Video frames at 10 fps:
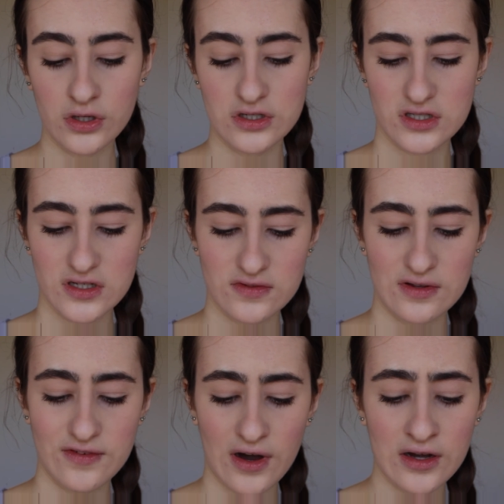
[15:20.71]
It just gives
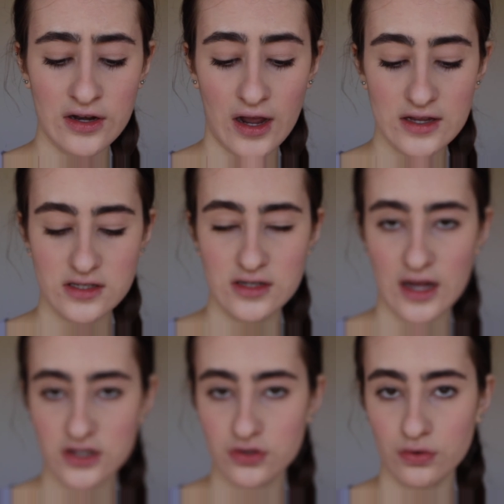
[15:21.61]
a very nice,
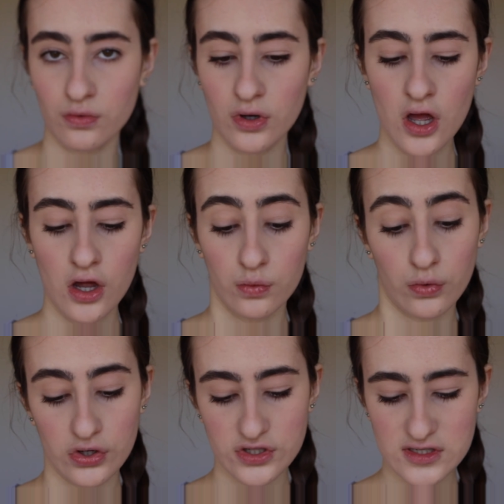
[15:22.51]
natural,
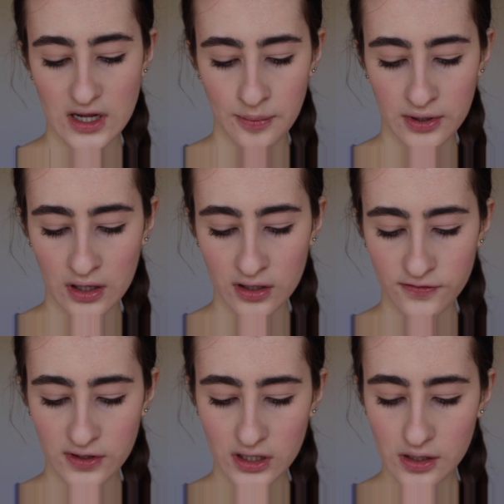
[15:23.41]
rosy type of colour
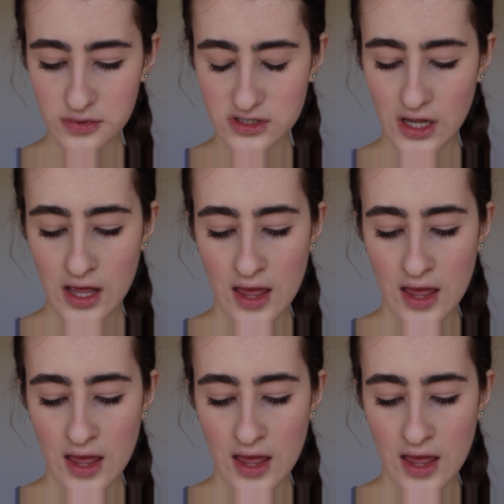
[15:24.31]
for your lips.